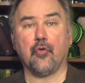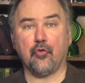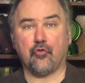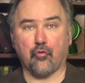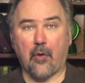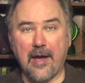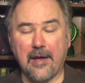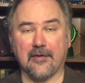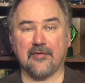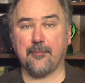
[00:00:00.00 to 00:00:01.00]
to try
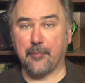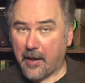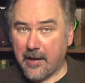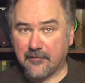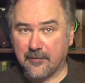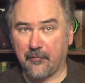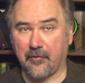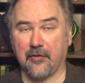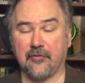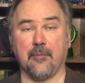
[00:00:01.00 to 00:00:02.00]
and explain some
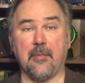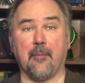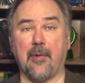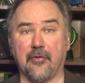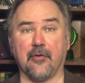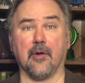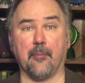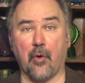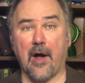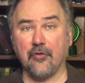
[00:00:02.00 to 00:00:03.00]
things to me about the
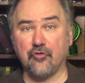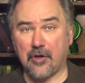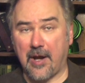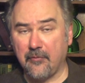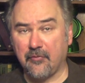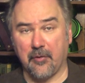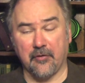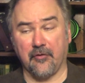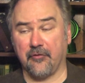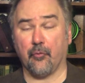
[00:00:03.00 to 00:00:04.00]
LeBron James
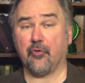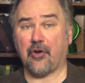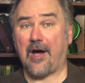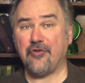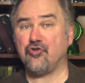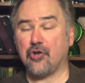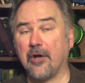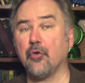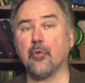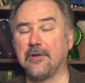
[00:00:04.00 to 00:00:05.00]
business, which I
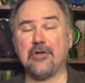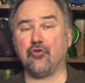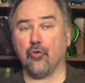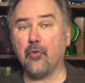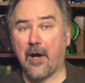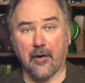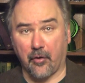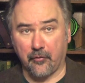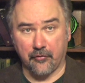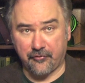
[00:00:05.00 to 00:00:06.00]
genuinely do not
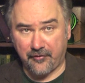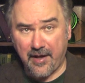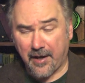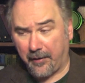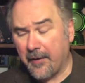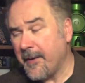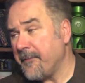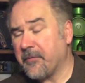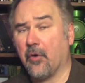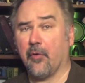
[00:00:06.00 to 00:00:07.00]
understand
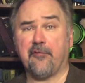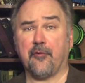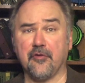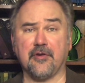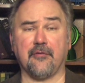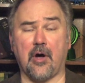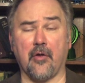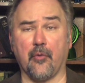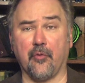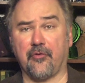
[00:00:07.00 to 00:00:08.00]
you know, and first of
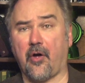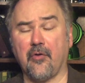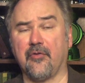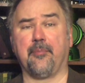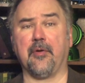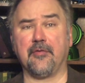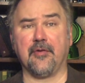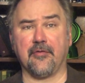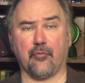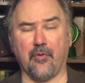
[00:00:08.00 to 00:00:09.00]
all, there was all this
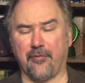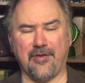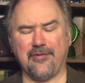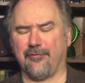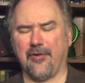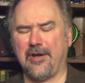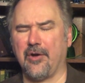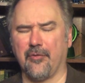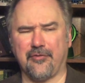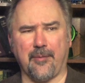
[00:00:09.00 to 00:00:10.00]
business with these
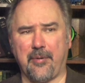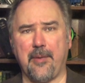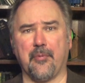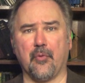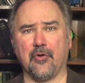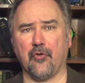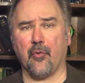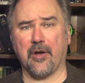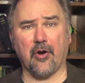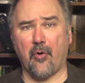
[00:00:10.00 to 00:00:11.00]
videos that people were
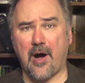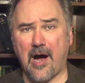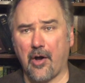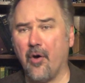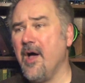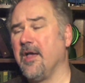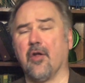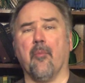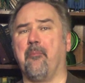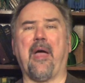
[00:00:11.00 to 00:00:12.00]
doing in Ohio,
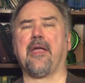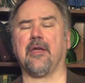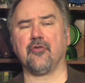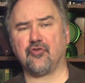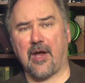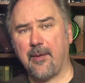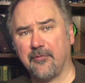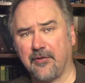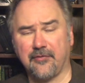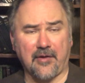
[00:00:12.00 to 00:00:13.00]
you know, begging
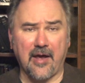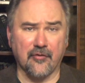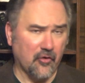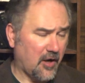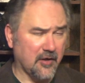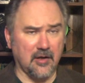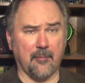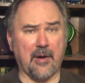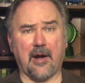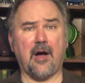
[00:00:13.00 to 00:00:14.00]
James to stay and talking
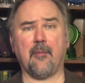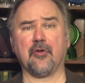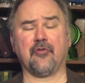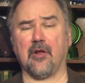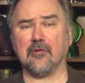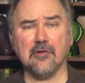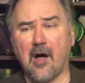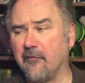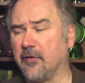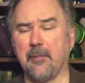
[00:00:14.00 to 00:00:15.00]
about how much they
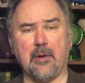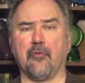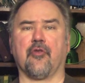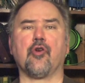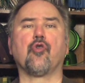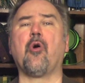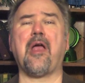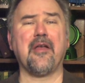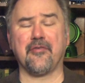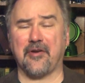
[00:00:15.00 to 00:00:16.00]
loved him and he was the
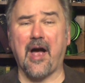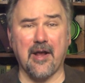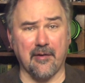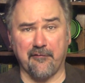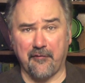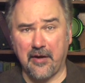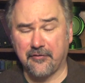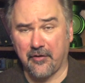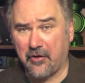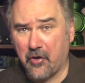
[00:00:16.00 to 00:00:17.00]
greatest guy in the
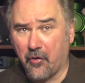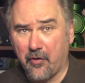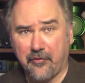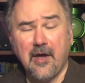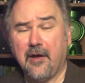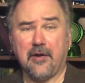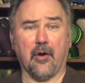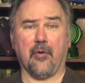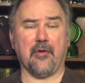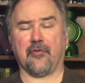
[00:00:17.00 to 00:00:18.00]
face of the earth, you
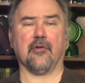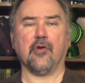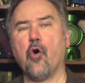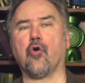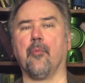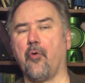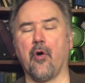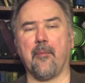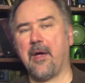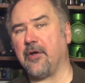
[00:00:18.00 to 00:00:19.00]
know, and he's a local
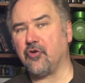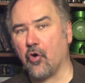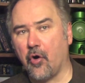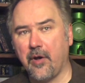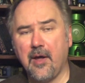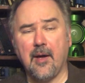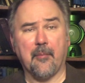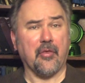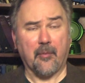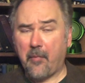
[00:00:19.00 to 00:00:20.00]
boy made good.
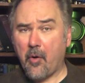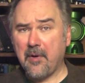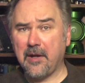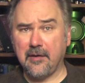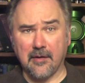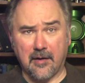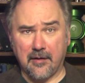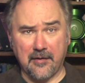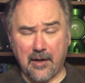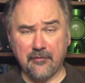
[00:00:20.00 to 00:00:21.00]
But the moment he
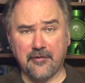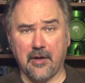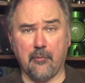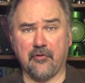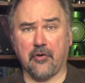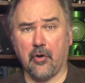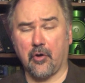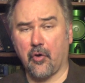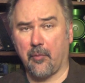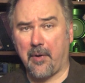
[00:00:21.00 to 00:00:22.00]
uh, announced that he was going
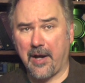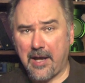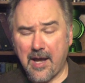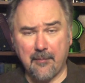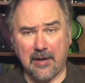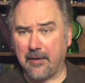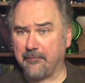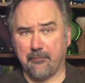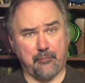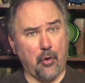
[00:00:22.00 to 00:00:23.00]
to go to
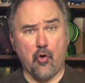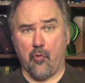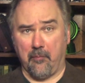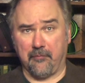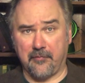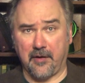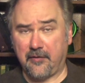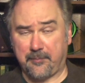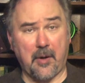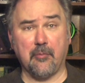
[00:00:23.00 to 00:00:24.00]
Miami, boom,
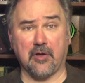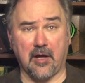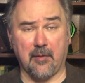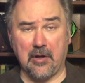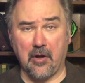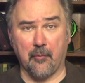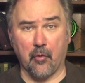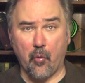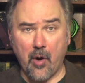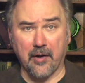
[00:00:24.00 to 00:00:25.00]
he's public enemy
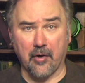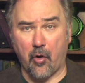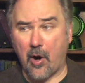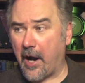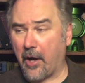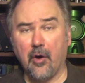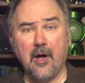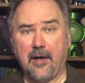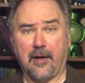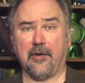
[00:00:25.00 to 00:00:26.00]
number one in Ohio,
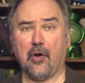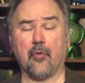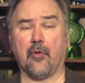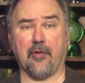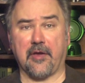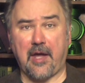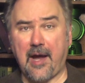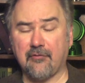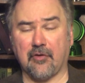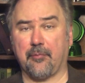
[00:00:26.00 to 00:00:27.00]
and the owner of the
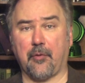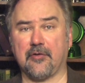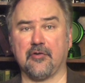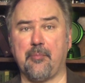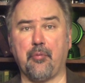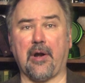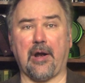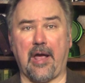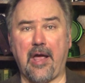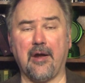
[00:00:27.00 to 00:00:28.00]
Cavs has practically put
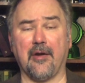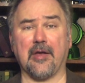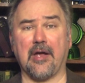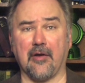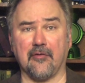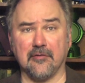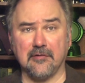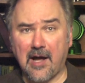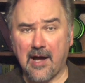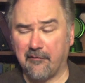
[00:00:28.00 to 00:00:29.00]
out a hit on the guy's
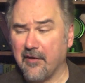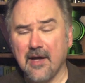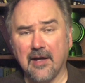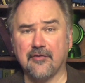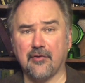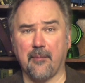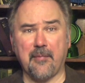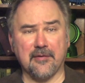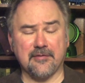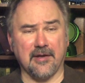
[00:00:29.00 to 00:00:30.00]
life. And so
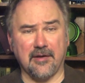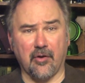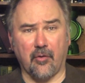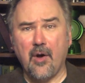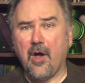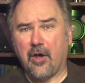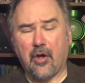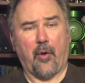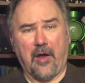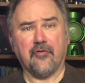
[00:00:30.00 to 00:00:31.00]
I'm asking, you know,
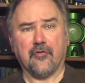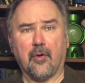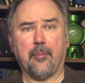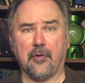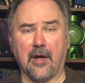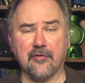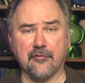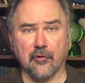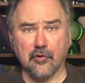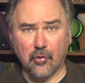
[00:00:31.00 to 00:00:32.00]
you know, is there a place
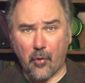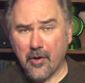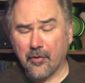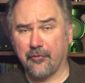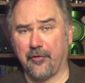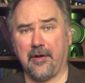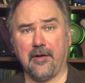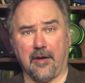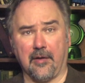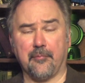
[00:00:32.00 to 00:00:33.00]
for
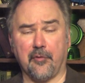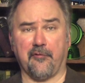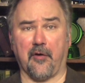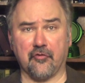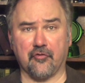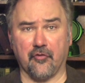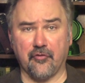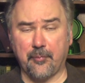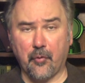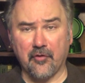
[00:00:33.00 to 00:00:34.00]
loyalty in professional
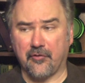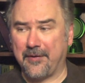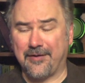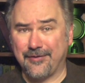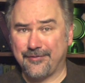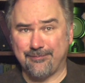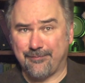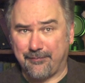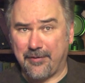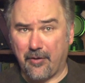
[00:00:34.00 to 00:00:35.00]
sports? Because
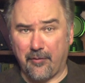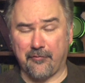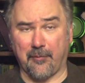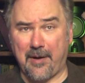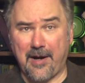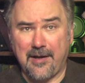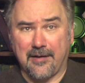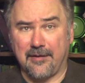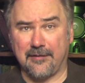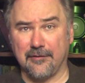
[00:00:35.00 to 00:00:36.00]
you know, from my
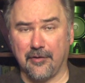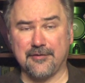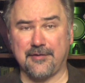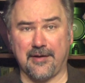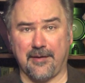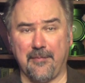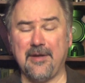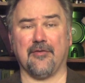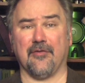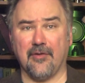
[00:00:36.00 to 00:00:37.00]
end, it looks like it
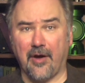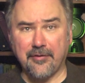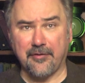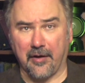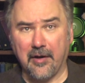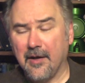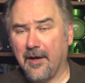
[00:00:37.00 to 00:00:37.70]
means nothing.